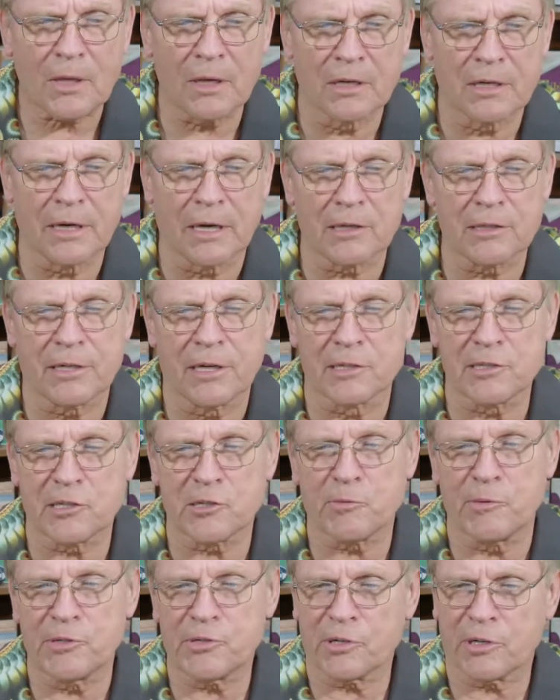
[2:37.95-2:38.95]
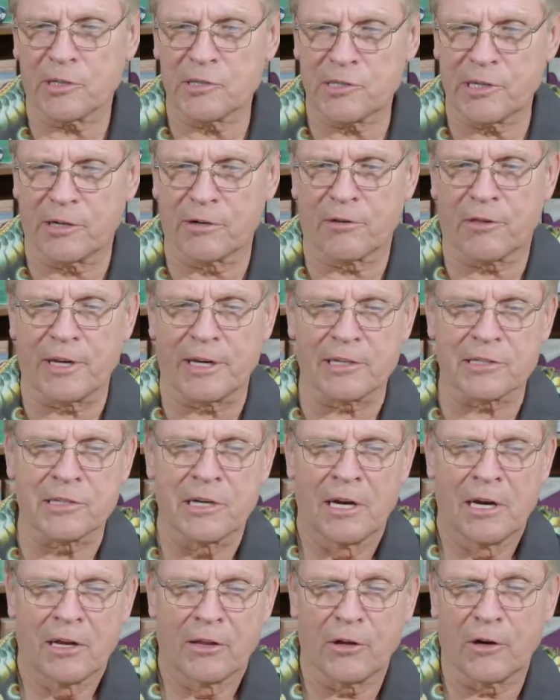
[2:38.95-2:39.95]
it tells us we should consider
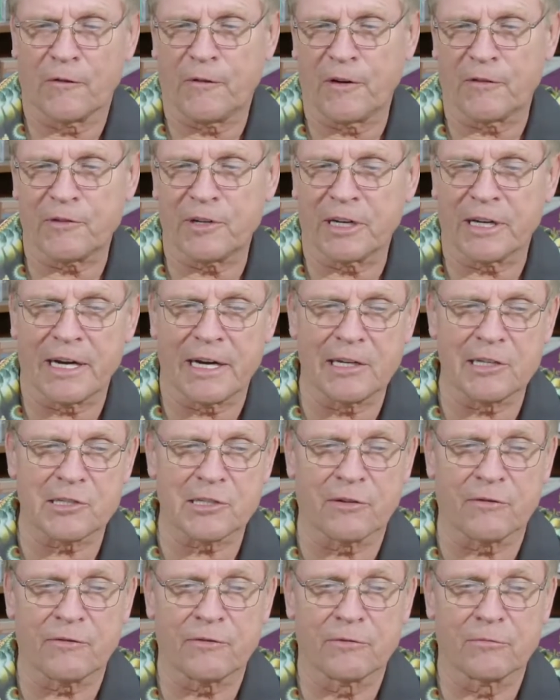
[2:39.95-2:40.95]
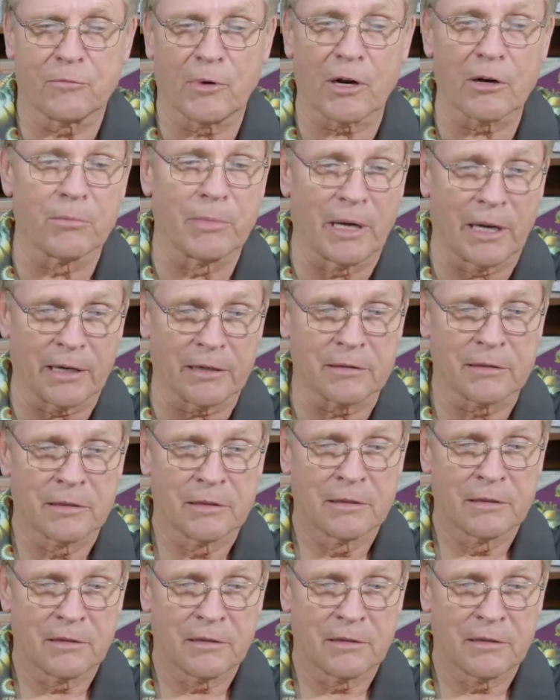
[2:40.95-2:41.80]
things. There are 50 kinds of watermelon.